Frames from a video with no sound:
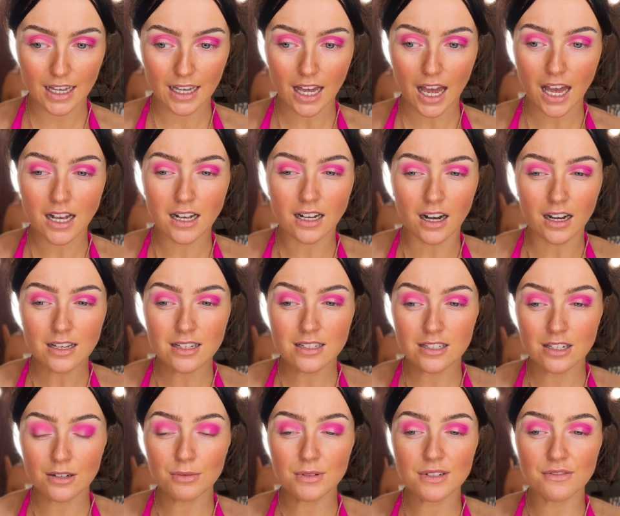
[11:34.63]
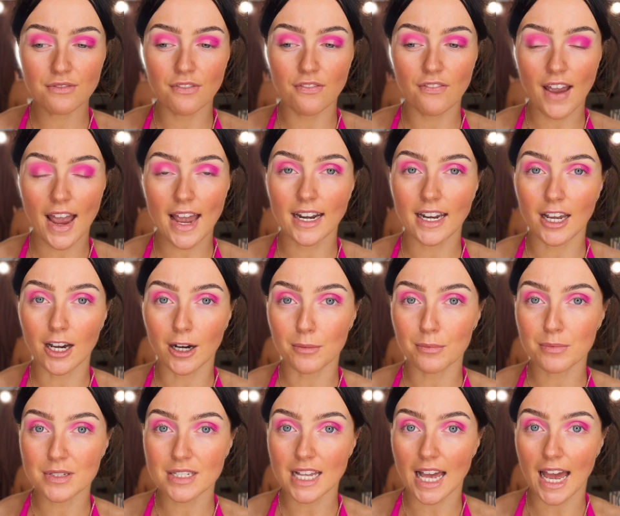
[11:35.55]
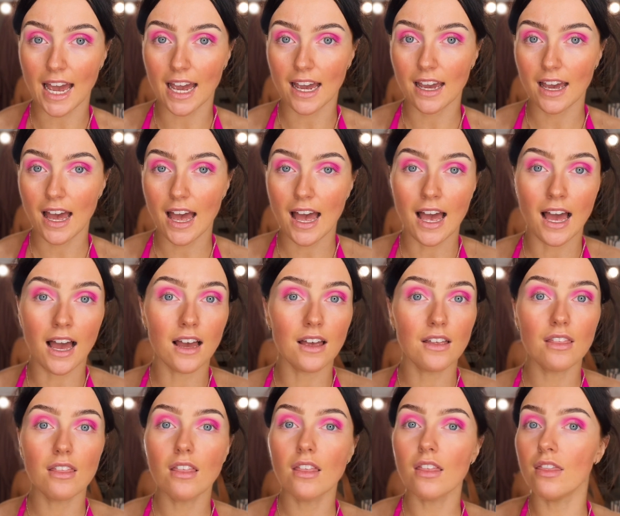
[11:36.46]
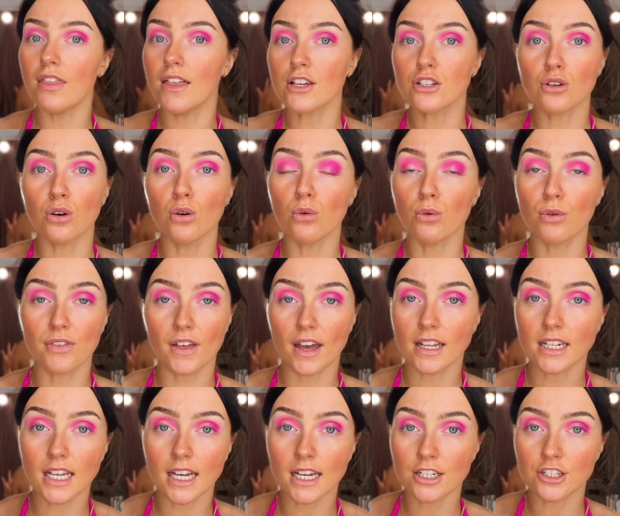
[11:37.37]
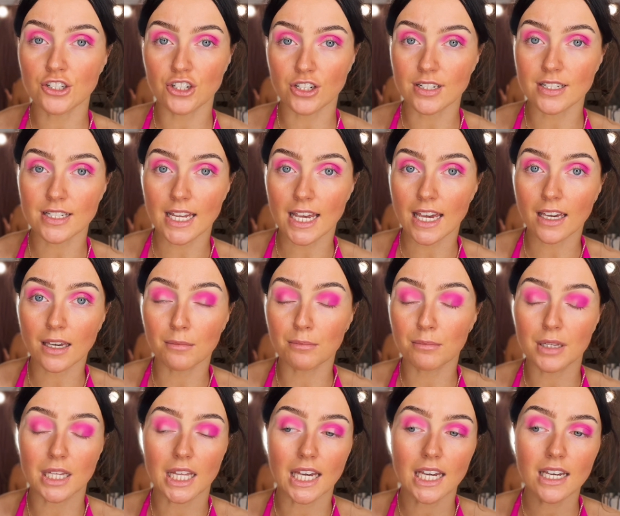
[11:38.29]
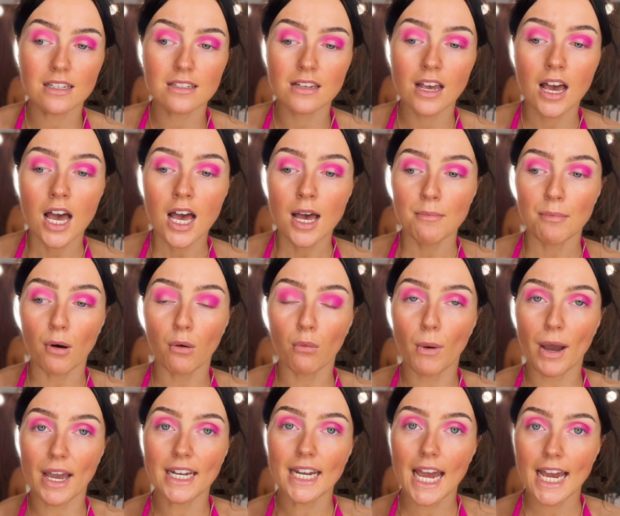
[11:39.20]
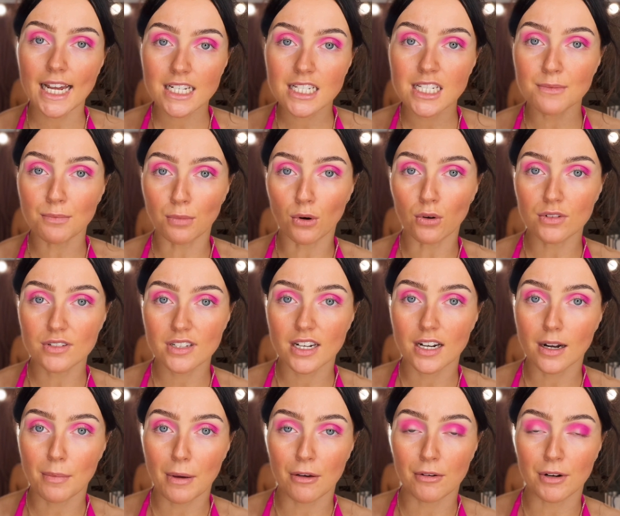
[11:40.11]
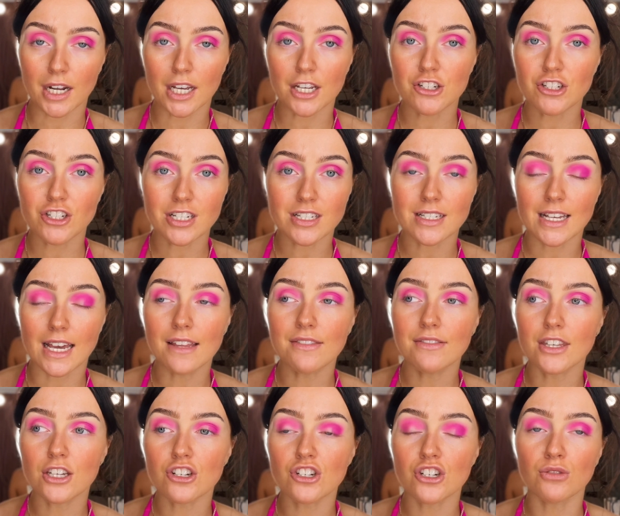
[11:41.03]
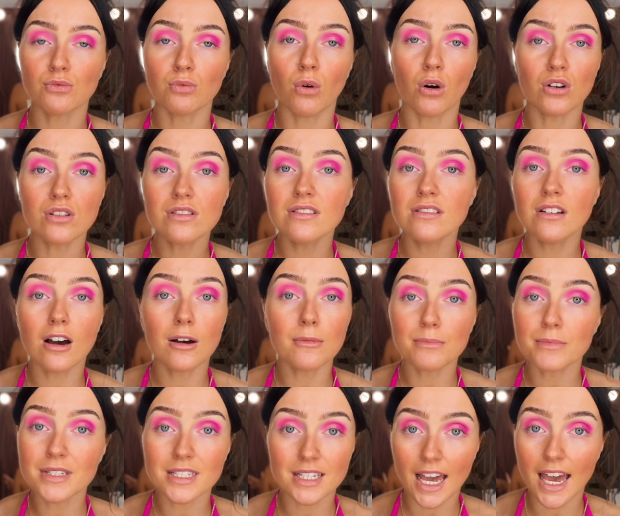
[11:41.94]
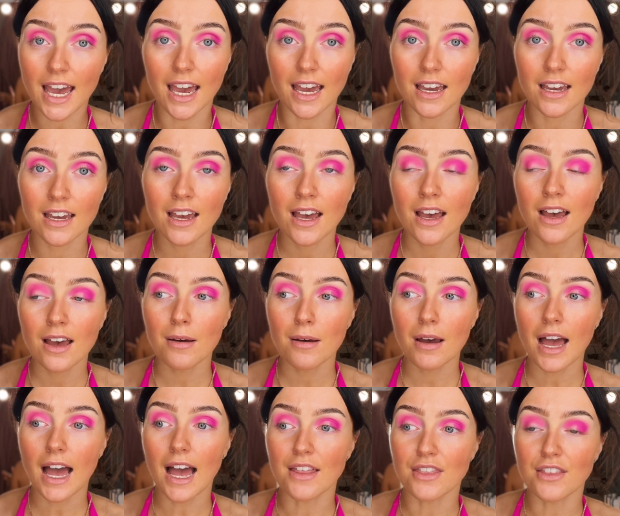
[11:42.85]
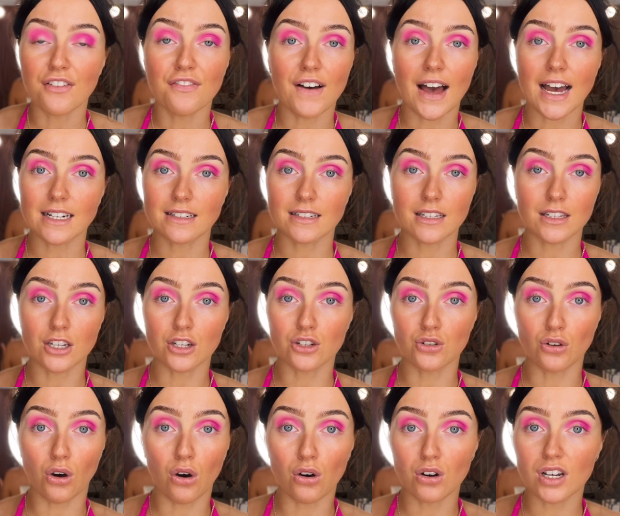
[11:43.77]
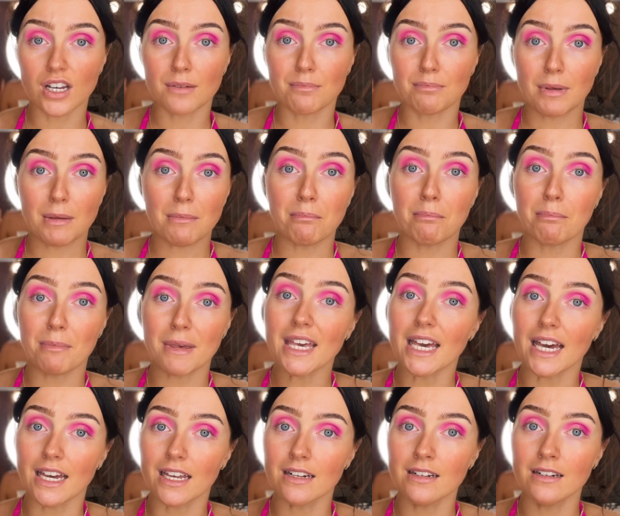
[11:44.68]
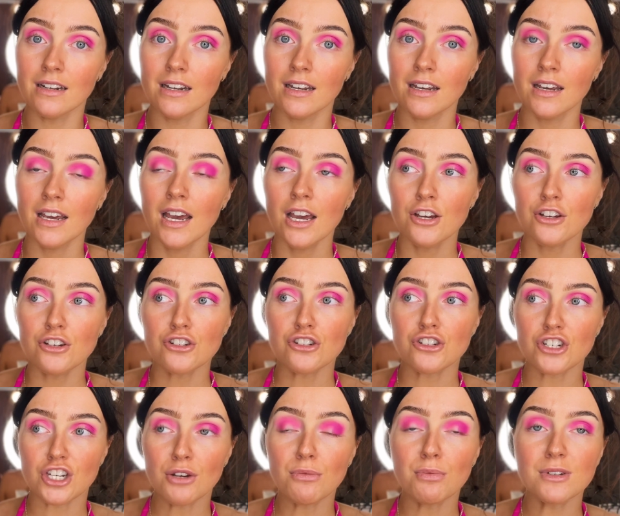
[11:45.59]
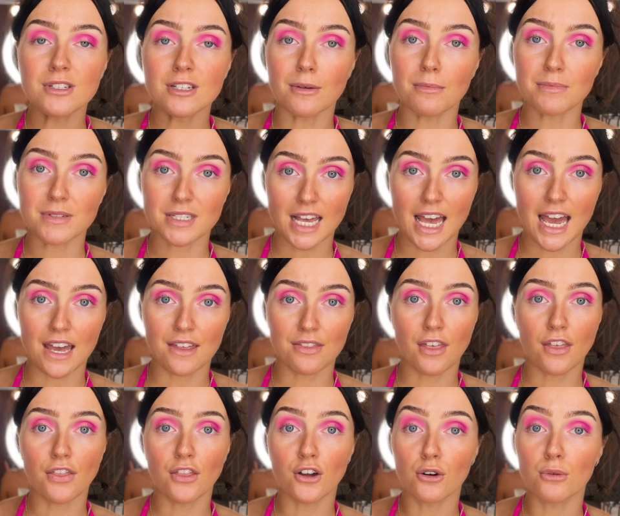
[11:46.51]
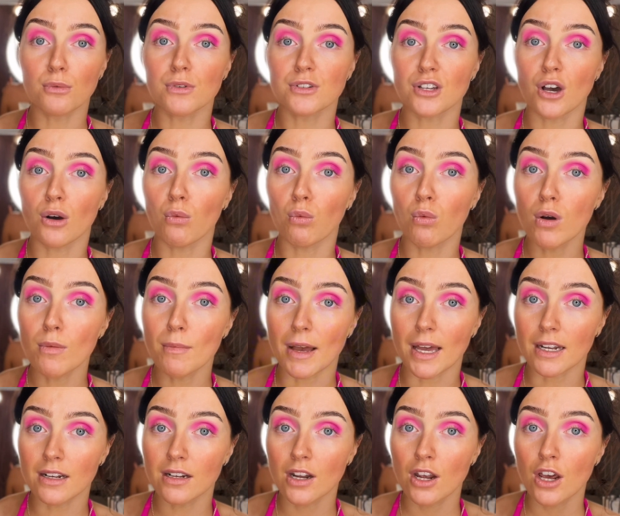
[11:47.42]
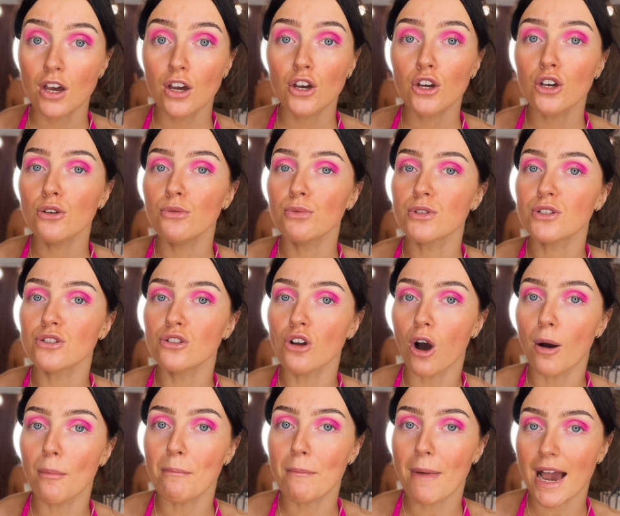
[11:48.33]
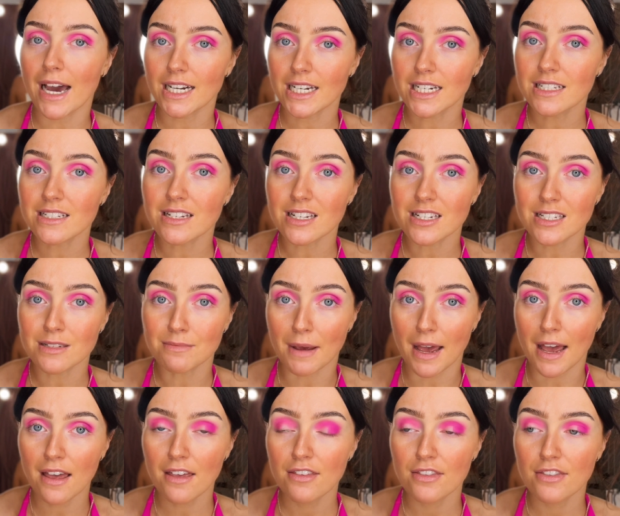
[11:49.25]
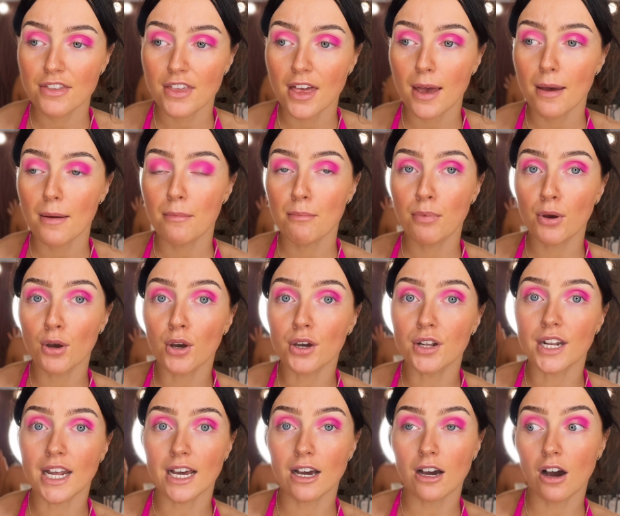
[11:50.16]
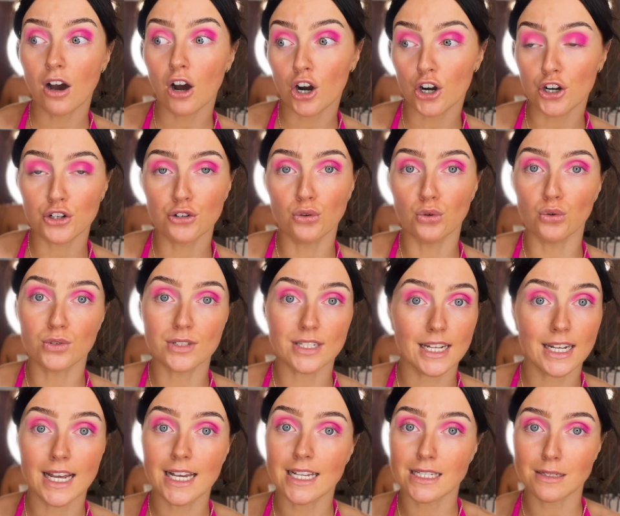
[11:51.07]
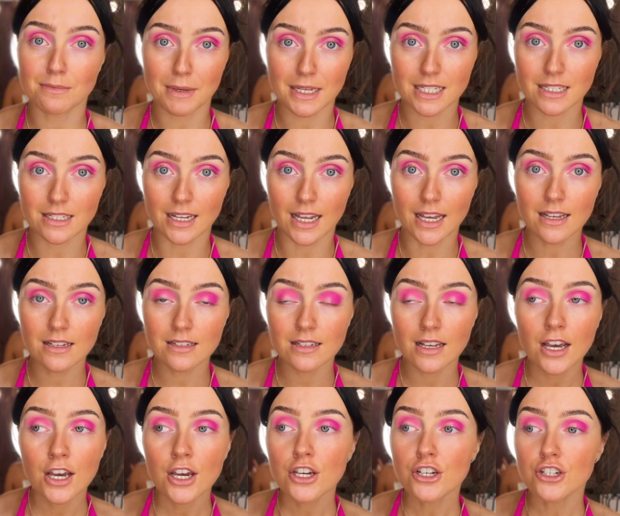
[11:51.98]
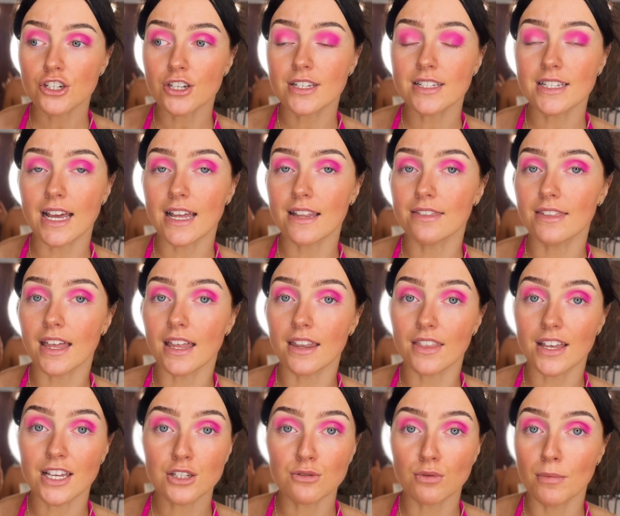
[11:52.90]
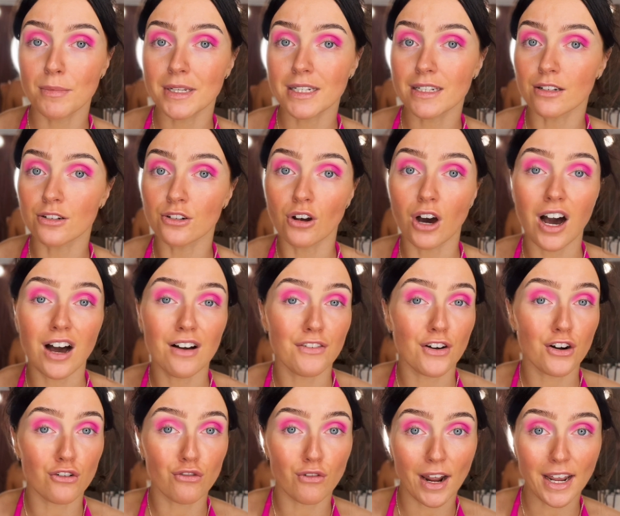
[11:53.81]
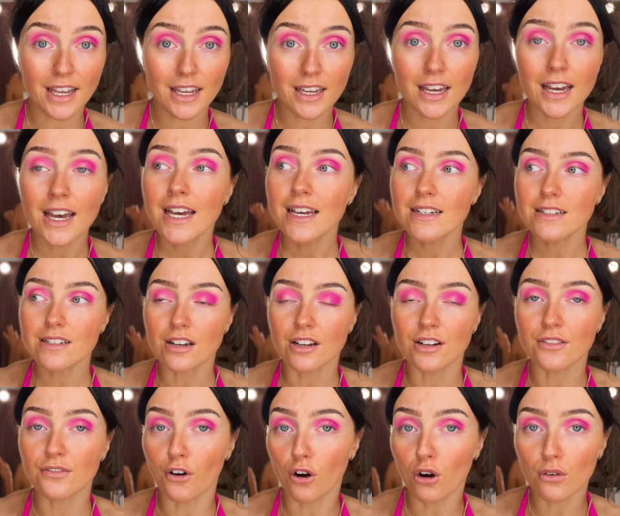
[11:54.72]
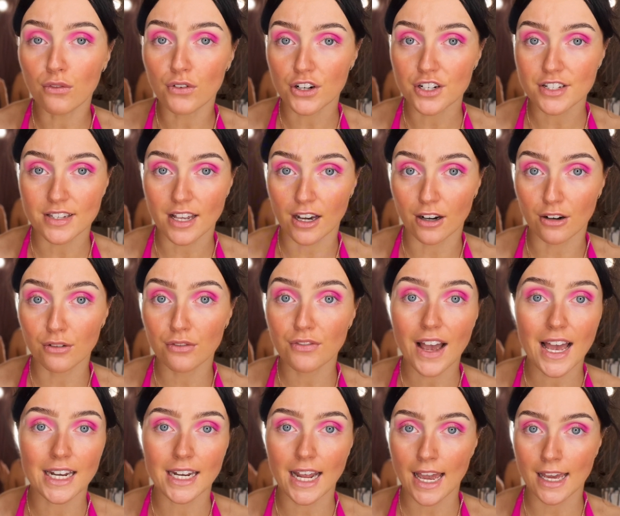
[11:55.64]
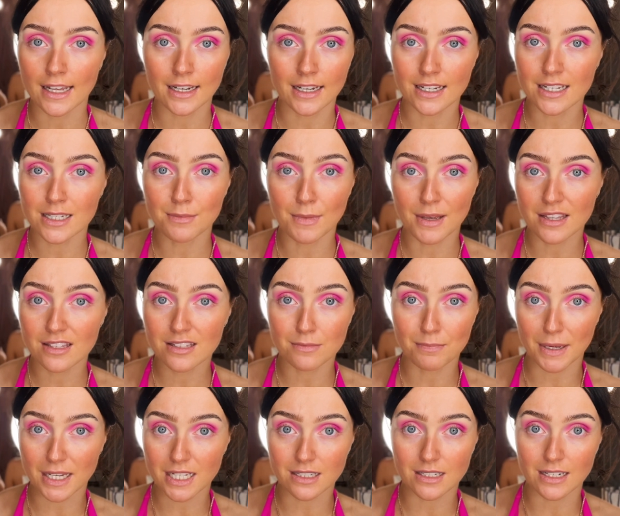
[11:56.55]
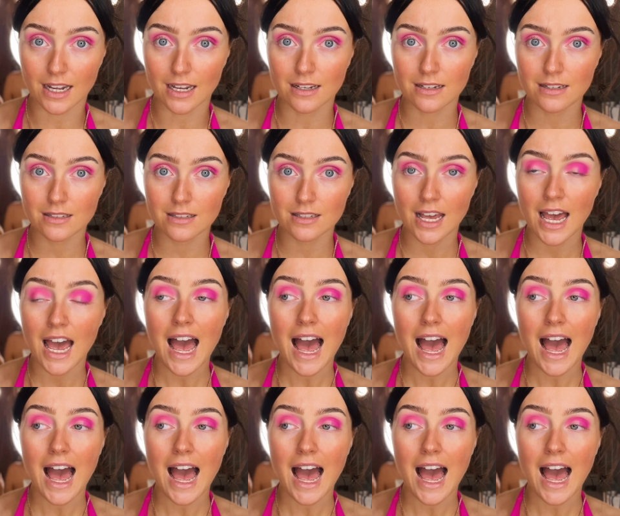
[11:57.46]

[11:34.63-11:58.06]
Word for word: Augusta was very upset at this whole thing that had just taken place. But when Ed spoke to her about it, she said that she wasn't upset at the fact that the dog had been beaten. She was upset that there was a woman who was not married to Smith putting her nose in his business. She said that this woman did not have a right to involve herself in any of Smith's business.